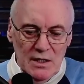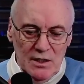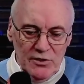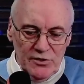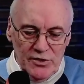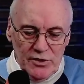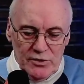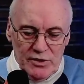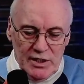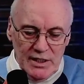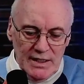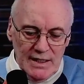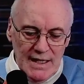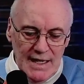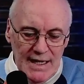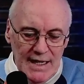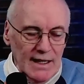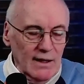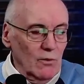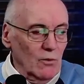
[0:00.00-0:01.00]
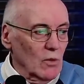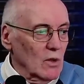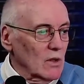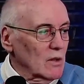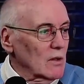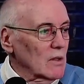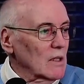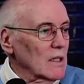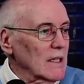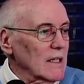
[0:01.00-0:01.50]
So today,
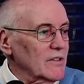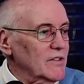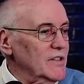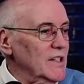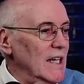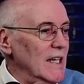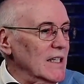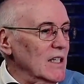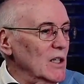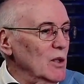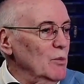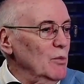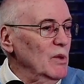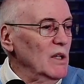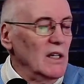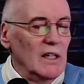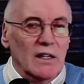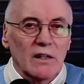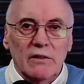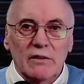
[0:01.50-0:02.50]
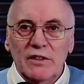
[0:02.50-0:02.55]
we're excited to be here.